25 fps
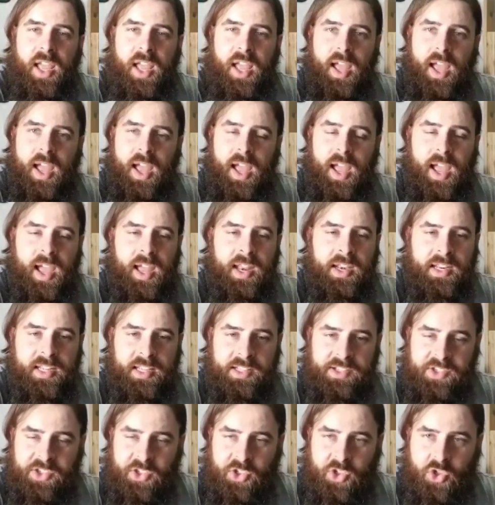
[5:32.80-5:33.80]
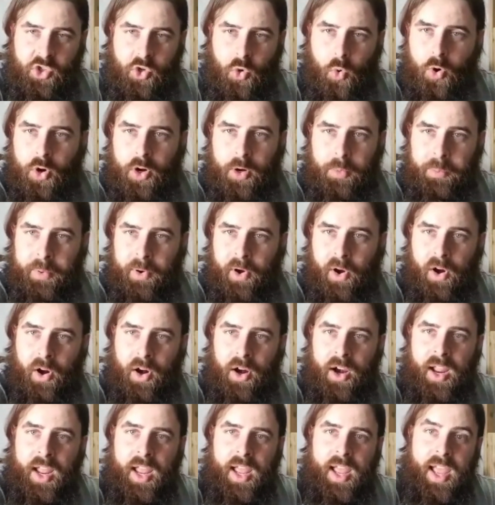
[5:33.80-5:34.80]
and it's a shorter bar,
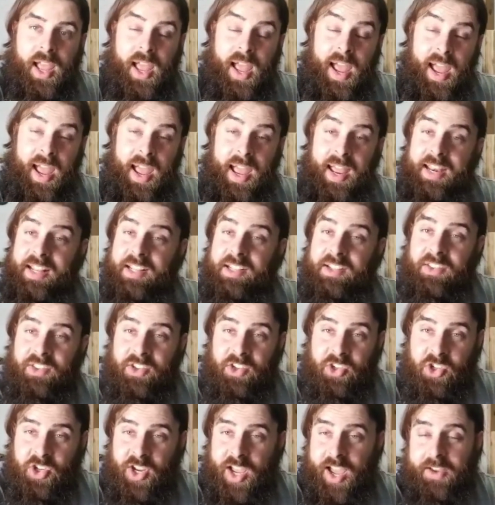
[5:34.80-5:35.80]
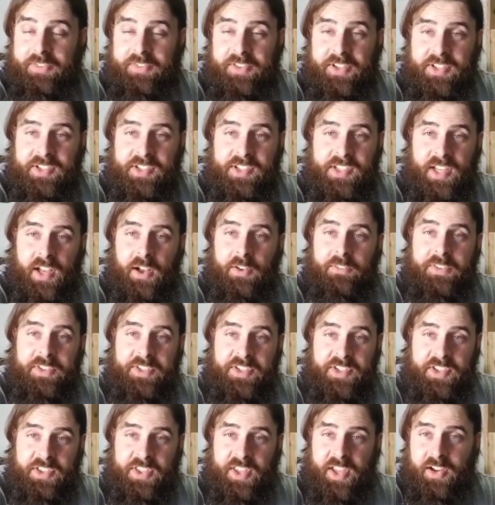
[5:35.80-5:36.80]
and the shaft itself
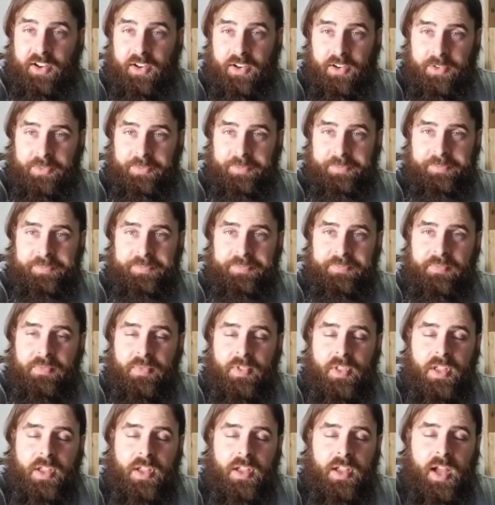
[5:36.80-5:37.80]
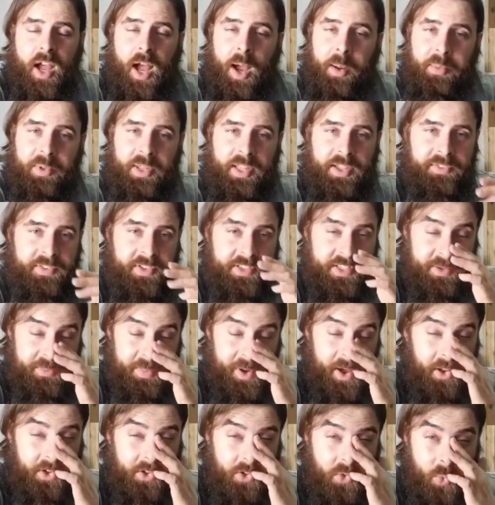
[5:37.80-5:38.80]
is thicker. I believe it's
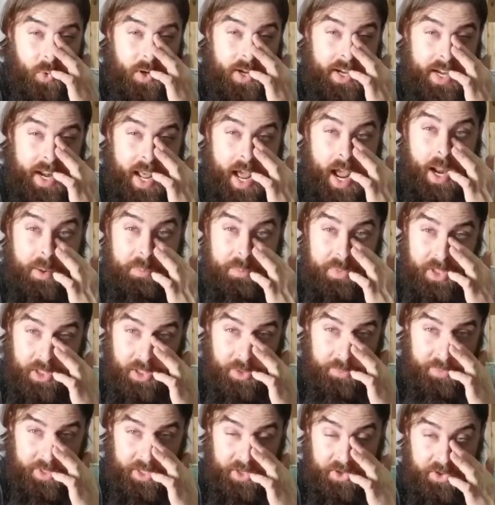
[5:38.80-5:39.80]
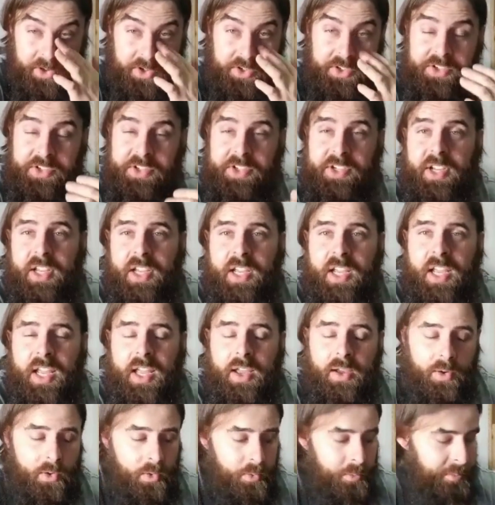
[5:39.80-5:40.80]
about 29 millimeters.
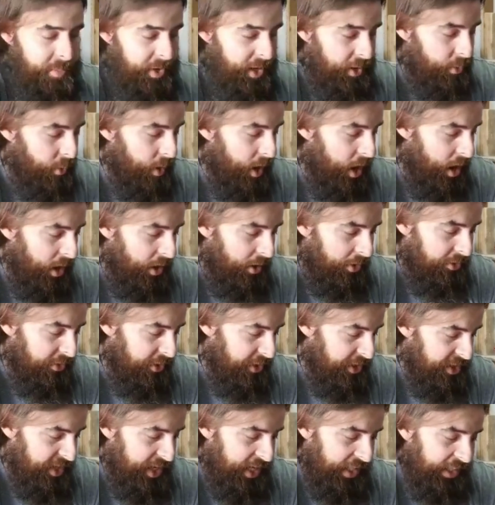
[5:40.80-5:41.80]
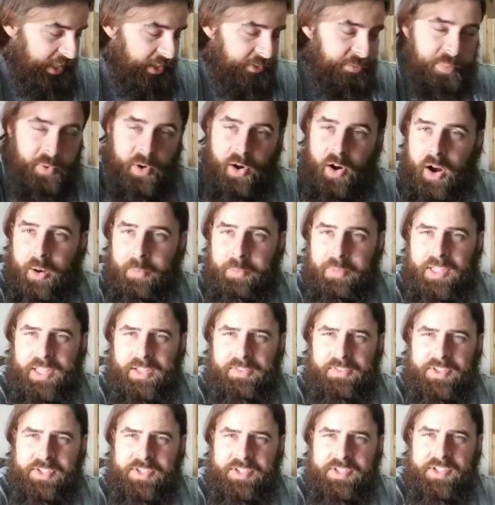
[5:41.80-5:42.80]
Meanwhile, the deadlift bar, I
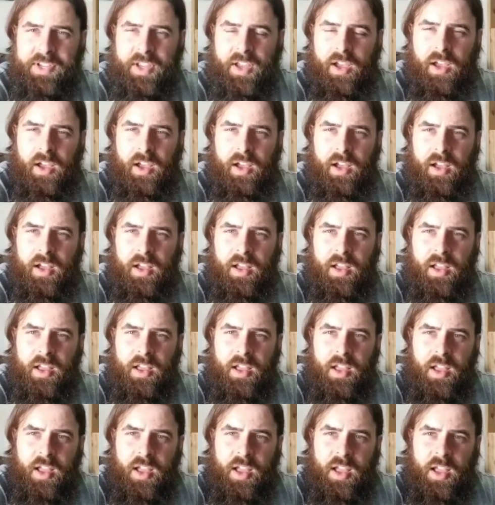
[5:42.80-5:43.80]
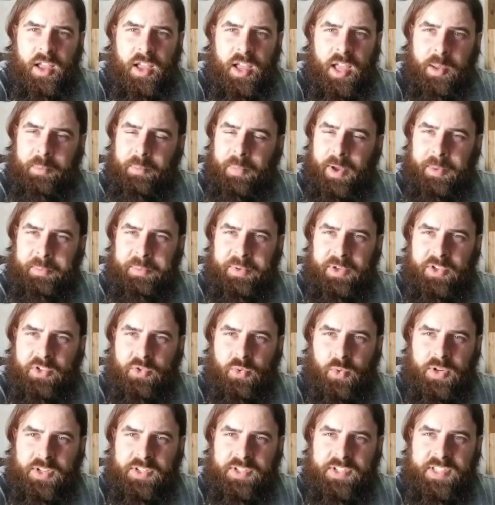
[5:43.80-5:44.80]
believe, is it might be
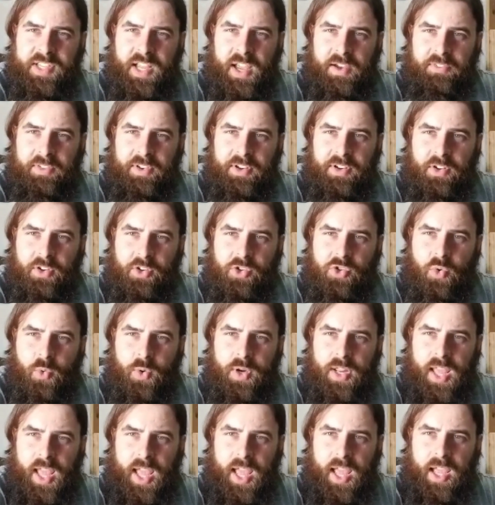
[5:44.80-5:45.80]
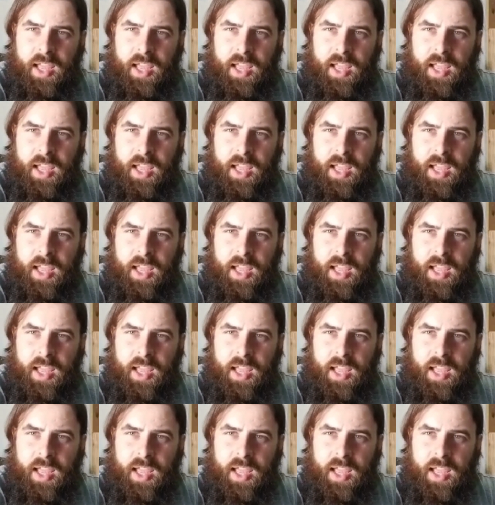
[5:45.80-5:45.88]
27 or 28.